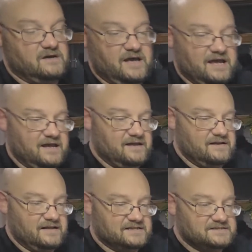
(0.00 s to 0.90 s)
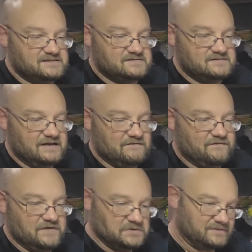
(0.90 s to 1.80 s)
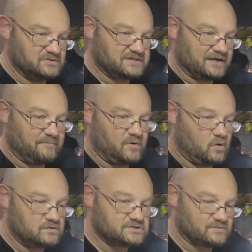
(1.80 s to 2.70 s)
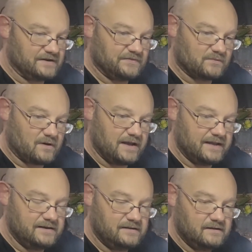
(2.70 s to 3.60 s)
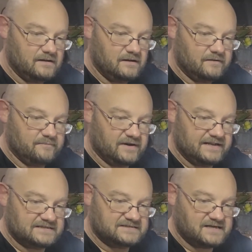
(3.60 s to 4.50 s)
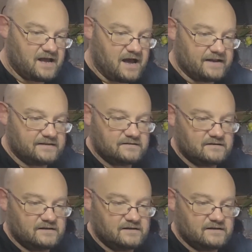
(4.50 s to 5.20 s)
And it feels almost like upholstery thread, but it's not.